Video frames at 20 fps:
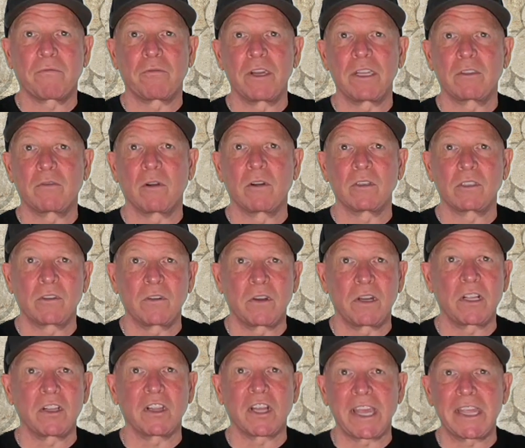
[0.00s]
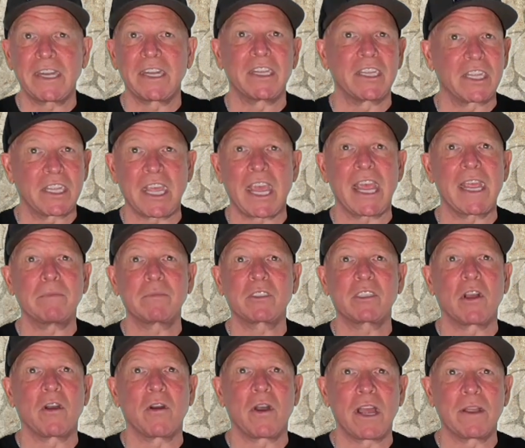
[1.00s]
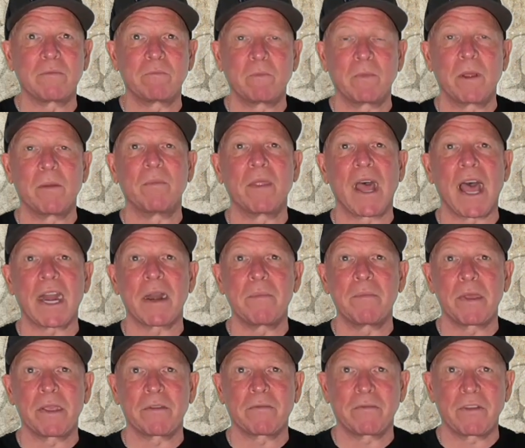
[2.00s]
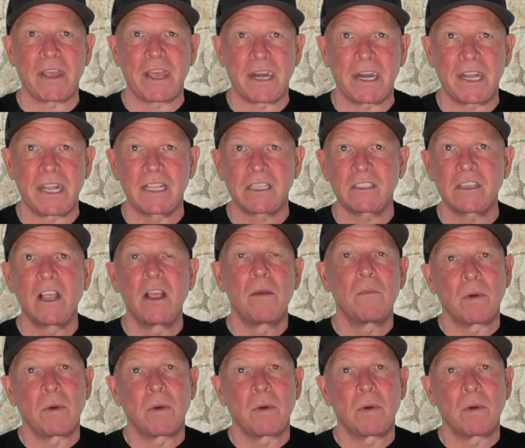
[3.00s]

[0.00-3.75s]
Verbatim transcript: free throw shooting late in the game, so I am not a big fan of his.